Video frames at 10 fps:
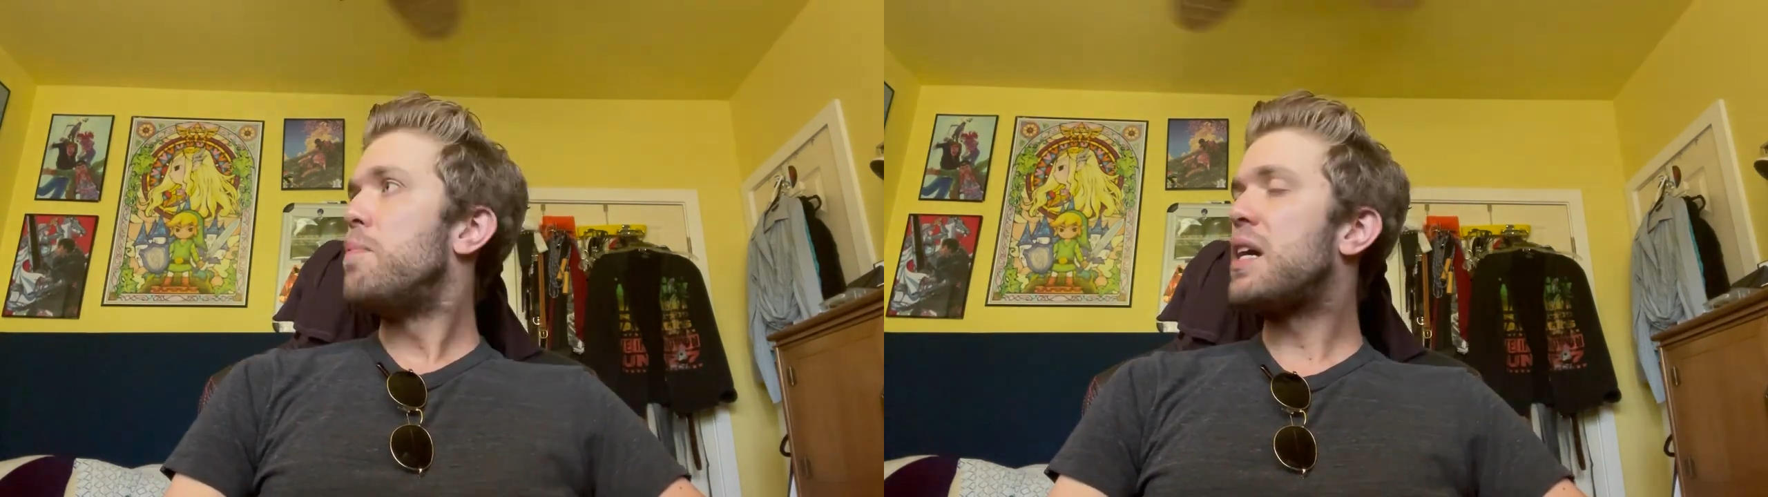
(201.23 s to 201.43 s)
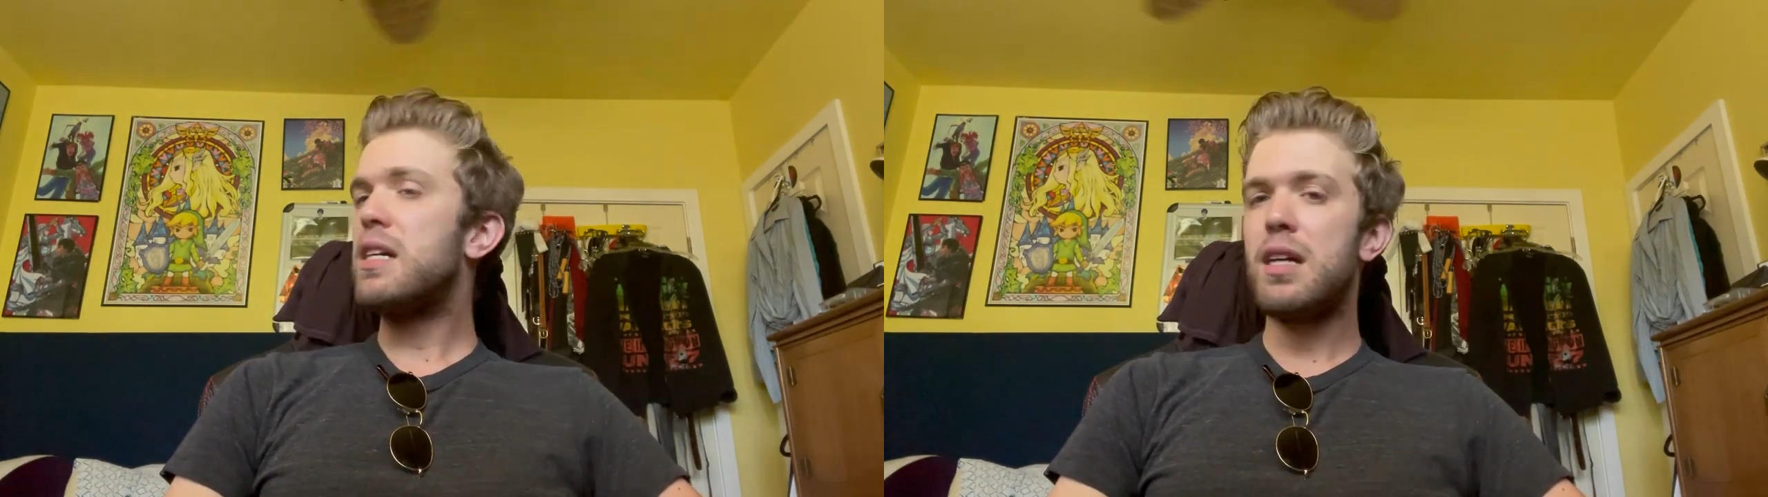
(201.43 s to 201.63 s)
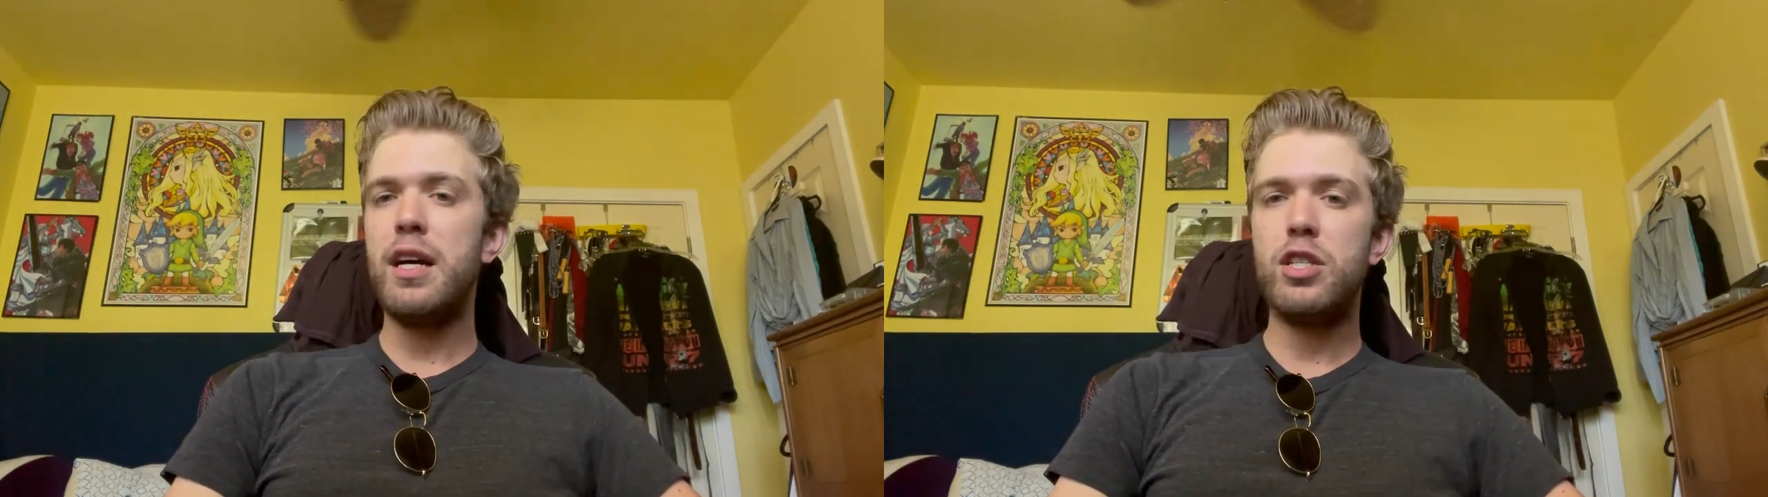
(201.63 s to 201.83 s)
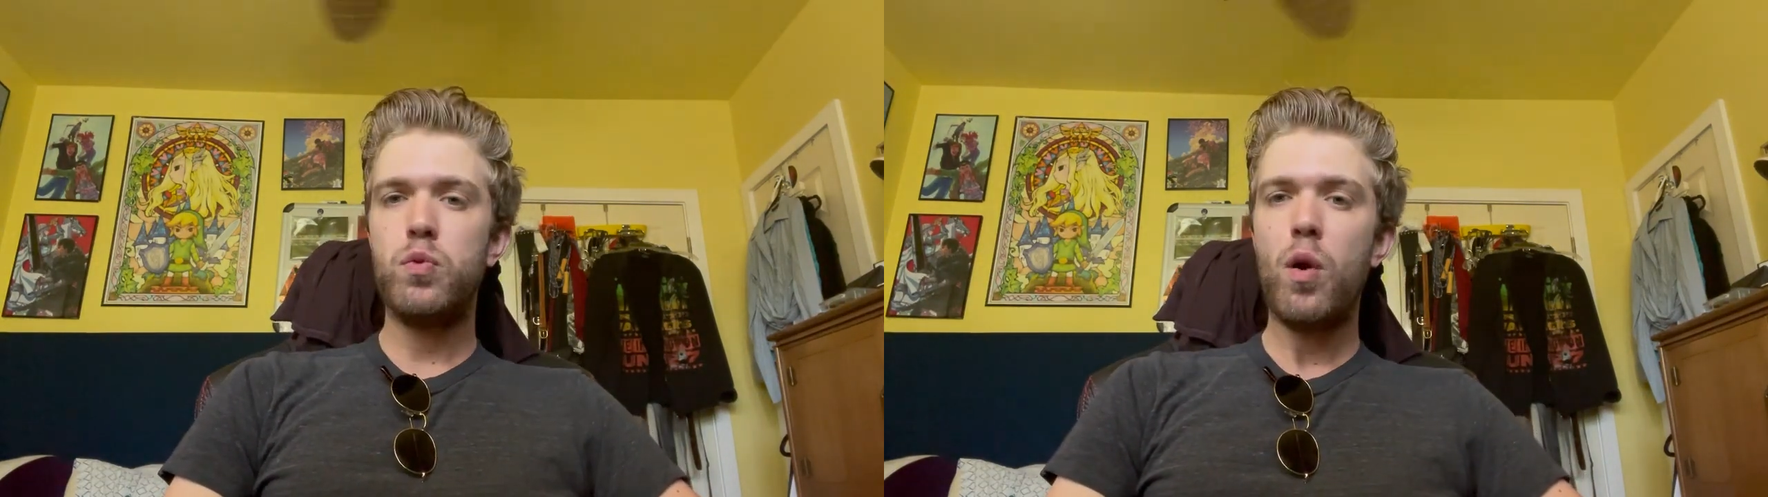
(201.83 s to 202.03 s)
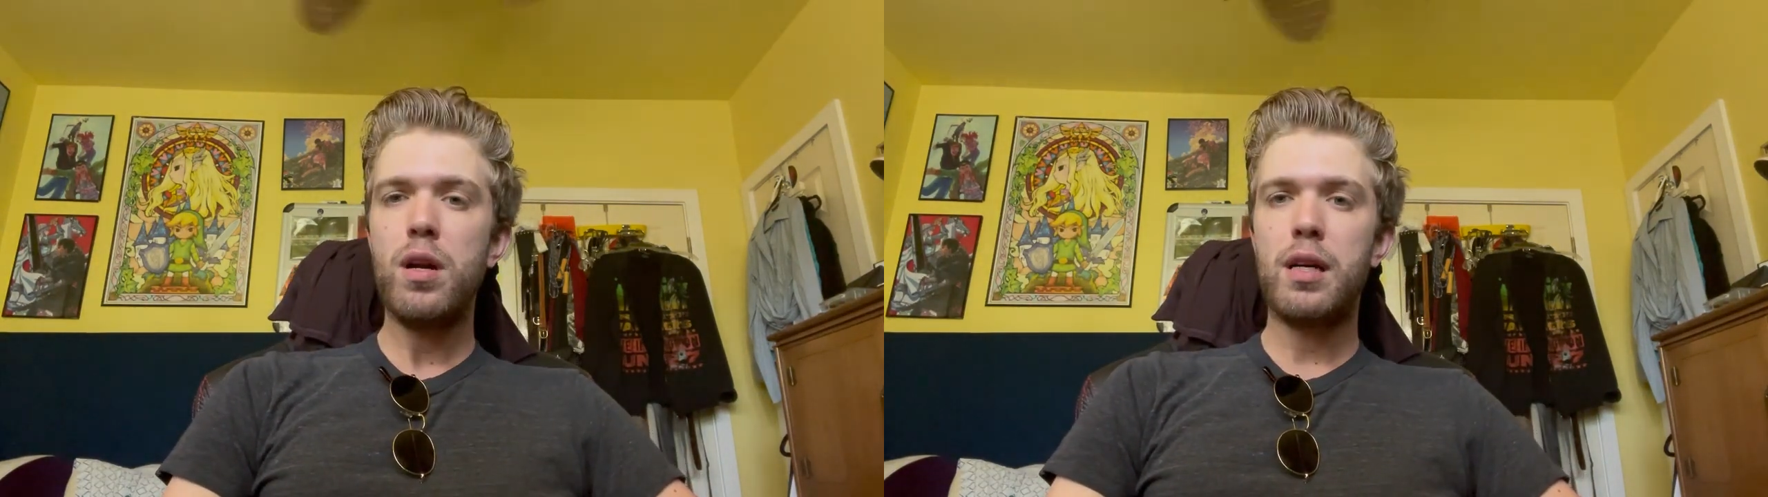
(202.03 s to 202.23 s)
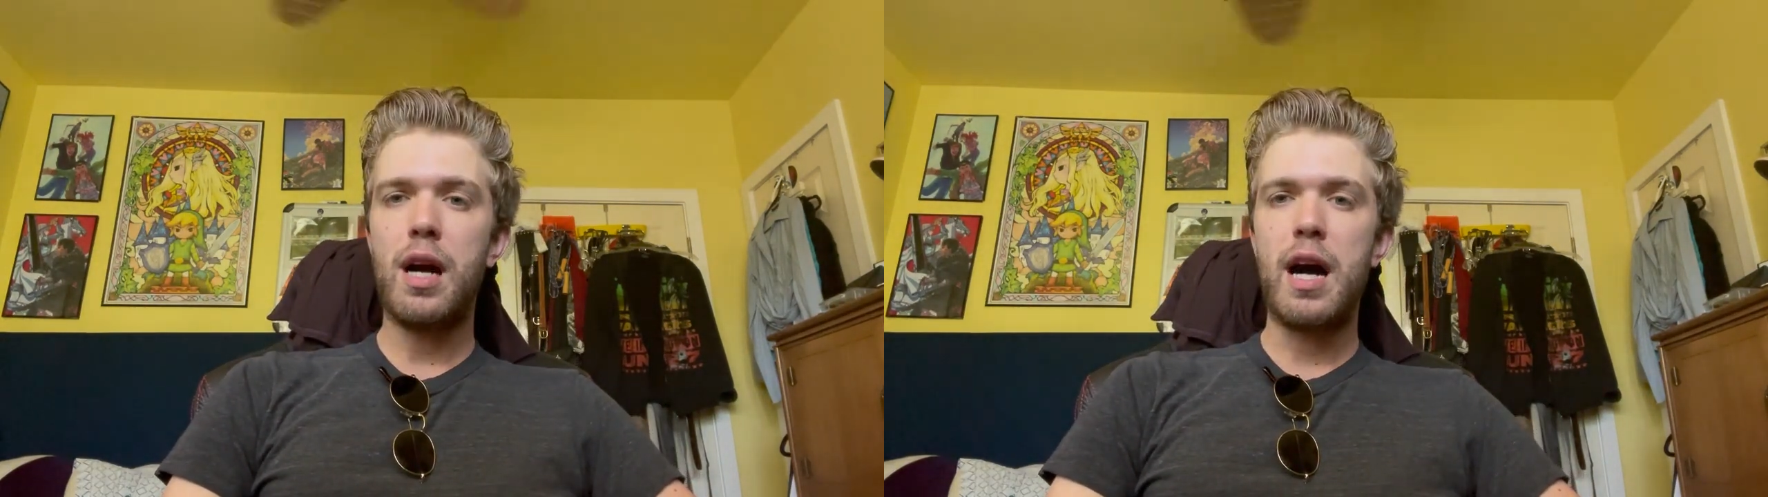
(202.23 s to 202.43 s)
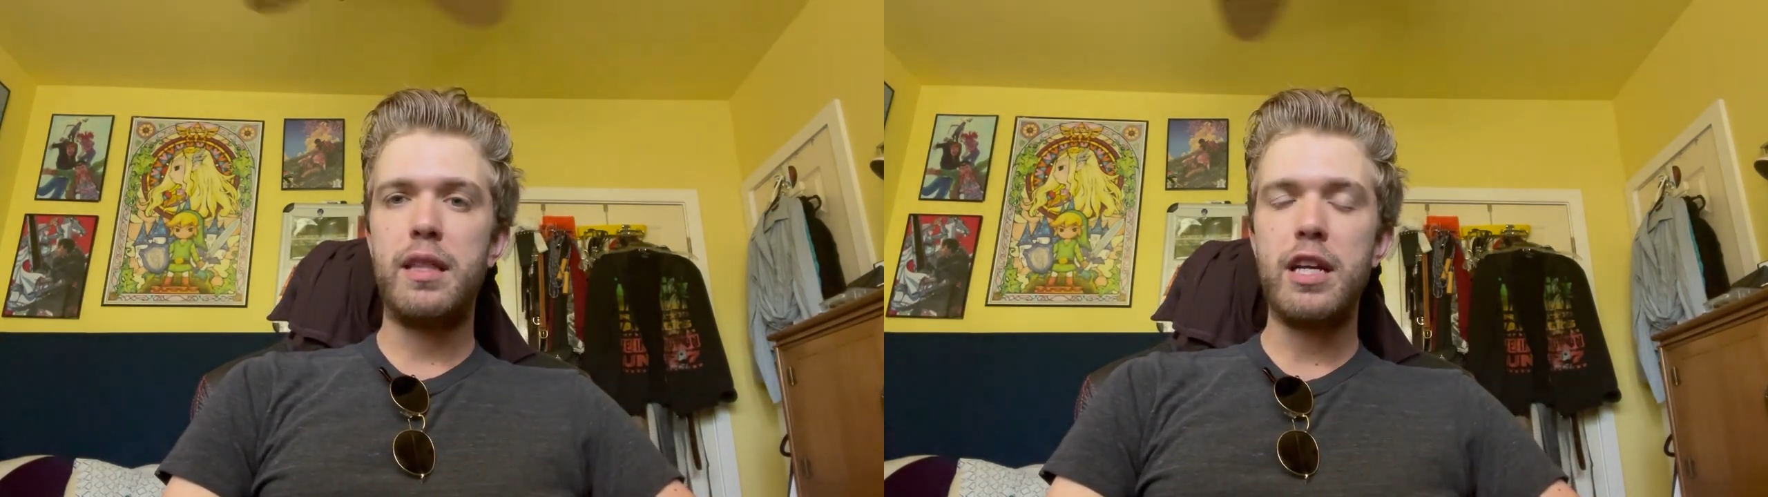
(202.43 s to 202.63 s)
because I swear to God,